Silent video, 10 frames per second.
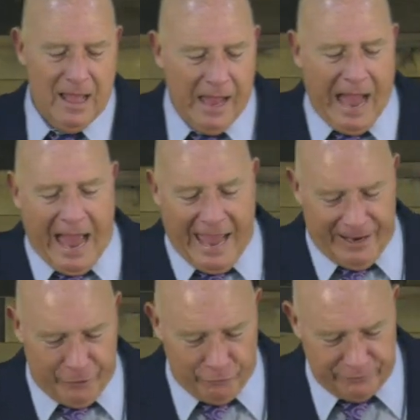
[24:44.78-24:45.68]
I
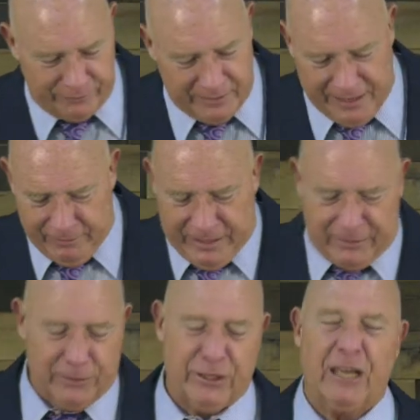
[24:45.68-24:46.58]
don't, I don't like
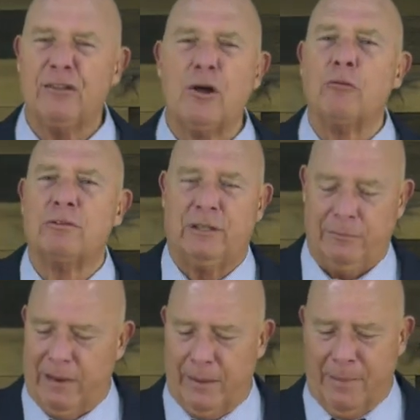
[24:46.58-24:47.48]
to take notes in
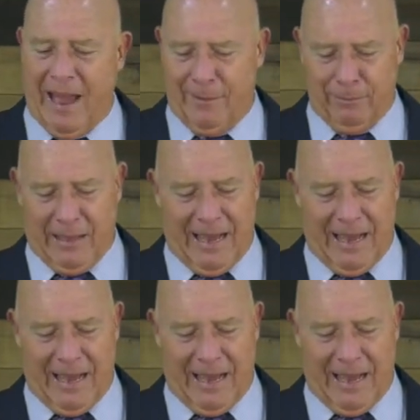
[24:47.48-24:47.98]
my Bible.